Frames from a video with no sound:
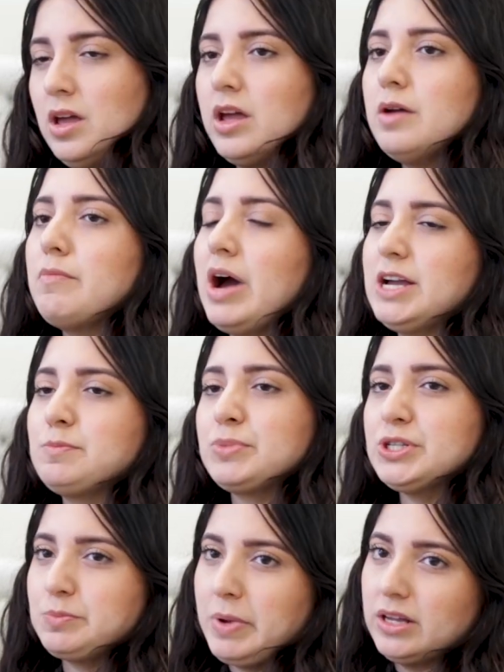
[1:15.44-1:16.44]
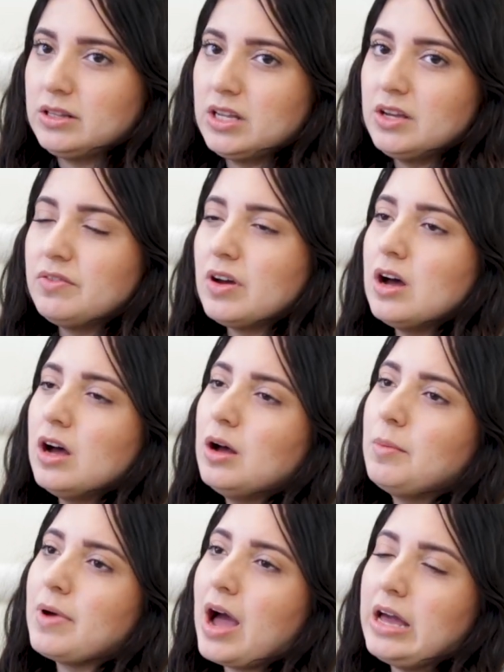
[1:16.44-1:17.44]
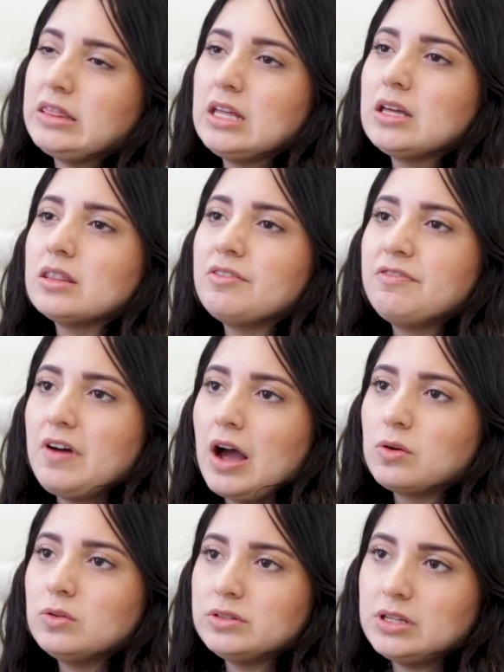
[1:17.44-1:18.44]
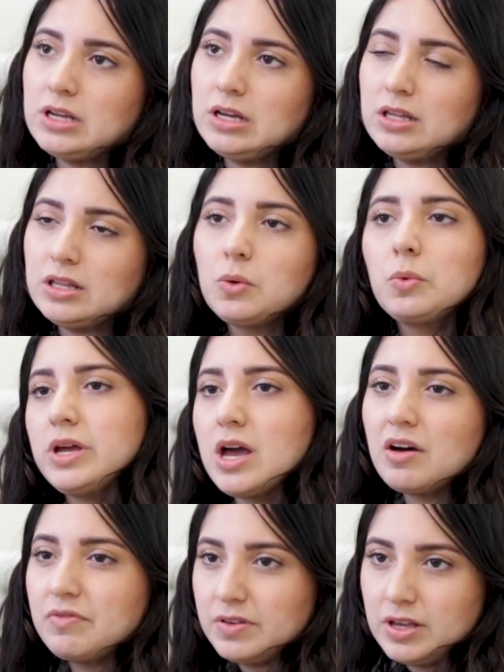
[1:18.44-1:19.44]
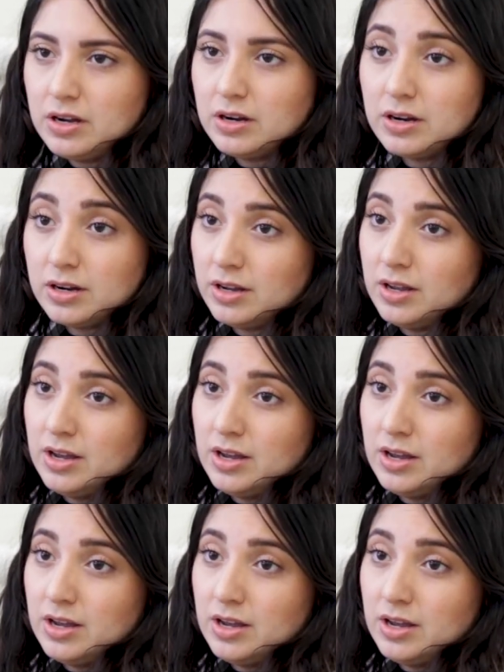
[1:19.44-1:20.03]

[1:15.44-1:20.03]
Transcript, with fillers: In my perspective, um, I think the faculty that we have here,